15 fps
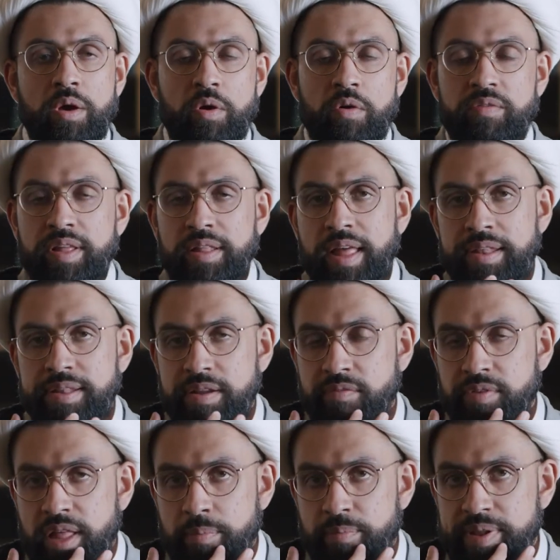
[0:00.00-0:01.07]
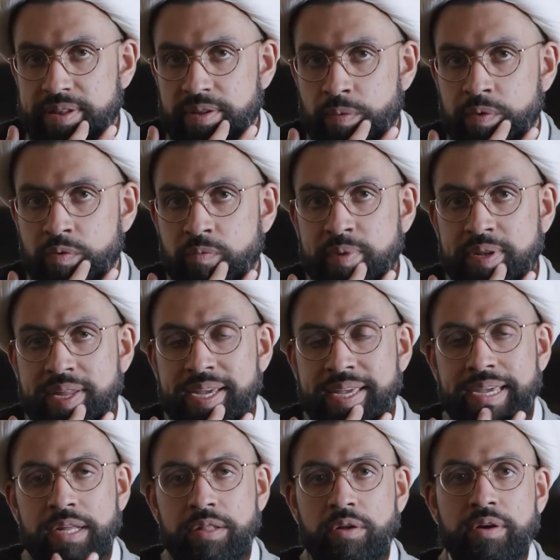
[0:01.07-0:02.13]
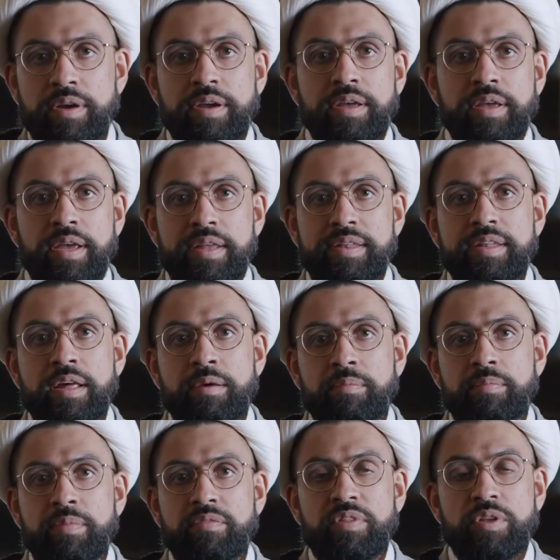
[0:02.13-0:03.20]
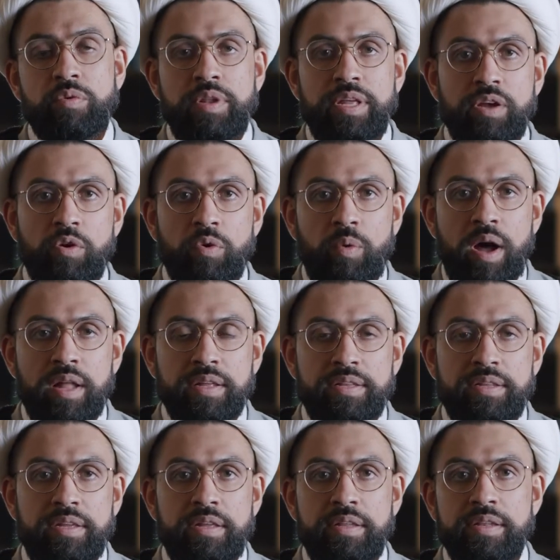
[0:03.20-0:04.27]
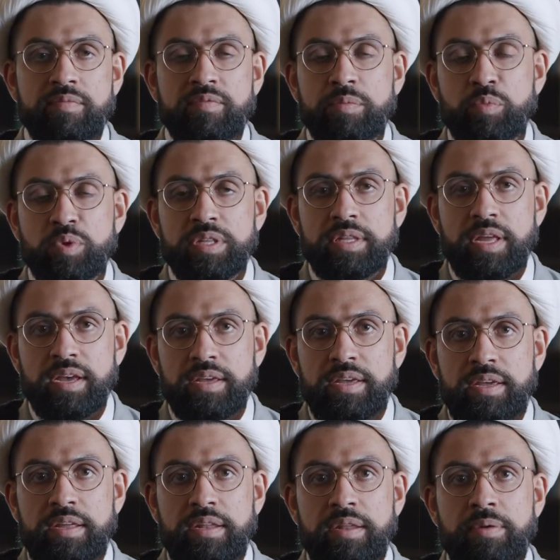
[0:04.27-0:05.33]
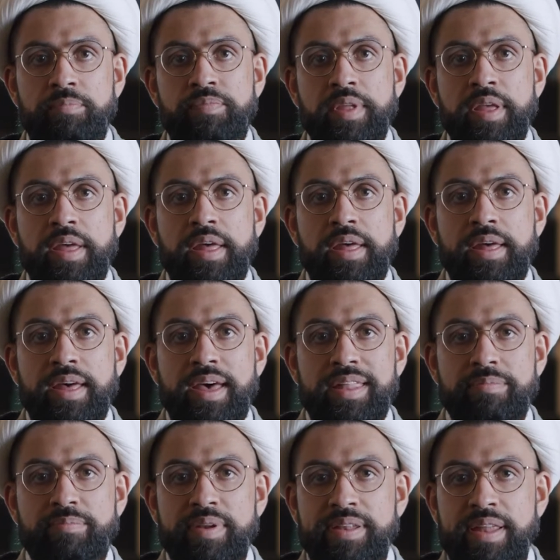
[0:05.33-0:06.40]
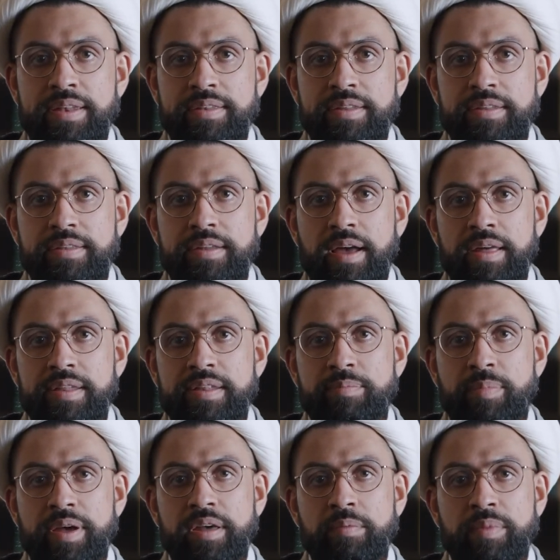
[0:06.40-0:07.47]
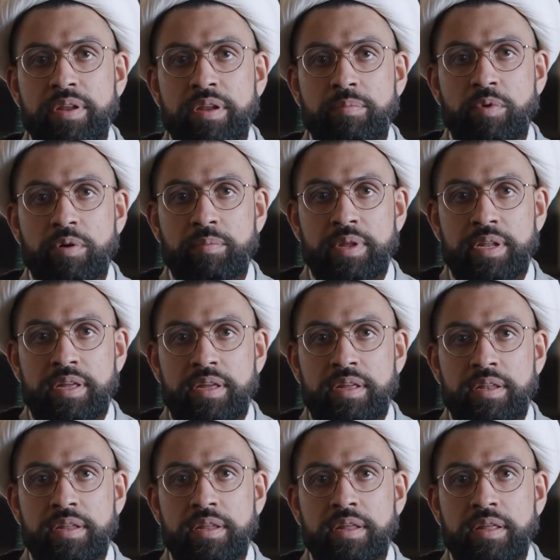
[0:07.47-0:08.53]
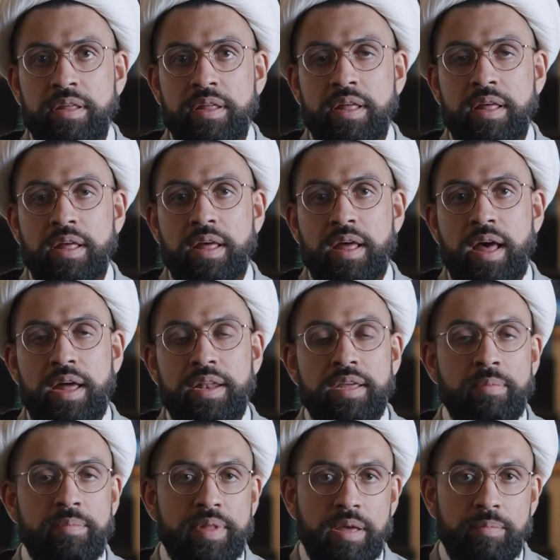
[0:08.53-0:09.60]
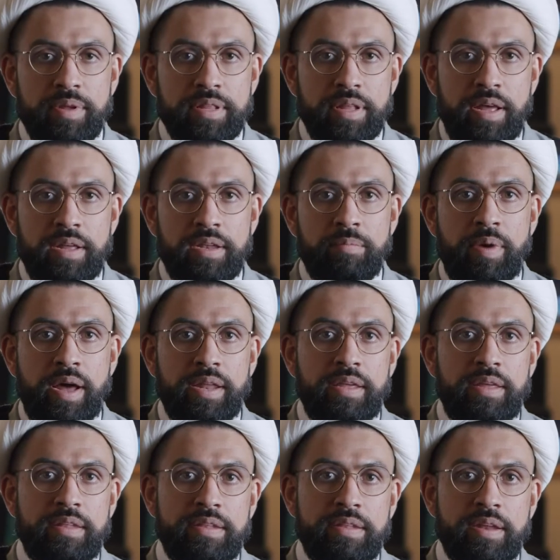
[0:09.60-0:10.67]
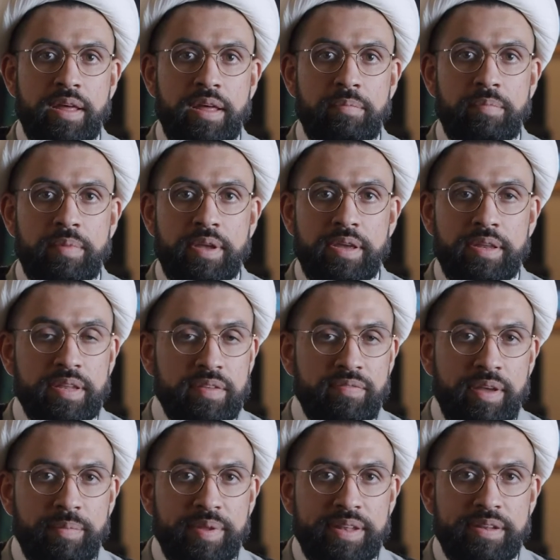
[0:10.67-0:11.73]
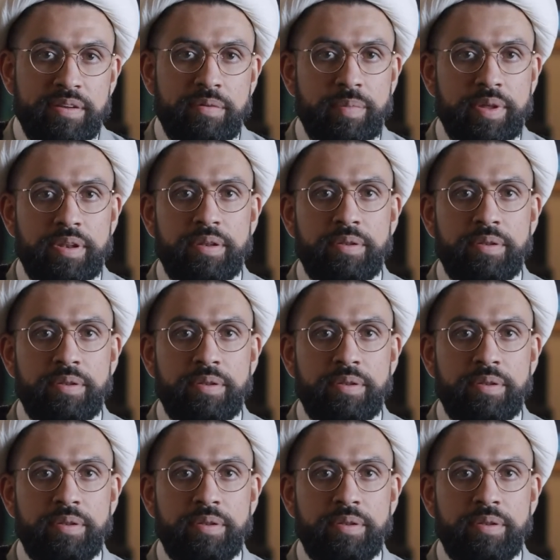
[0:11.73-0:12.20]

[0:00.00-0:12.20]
Over the last several episodes, we've been taking a look at some of the unique qualities of the muttaqeen as presented to us by Amir al-Mu'mineen Ali ibn Abi Talib alayhi salam in his famous sermon.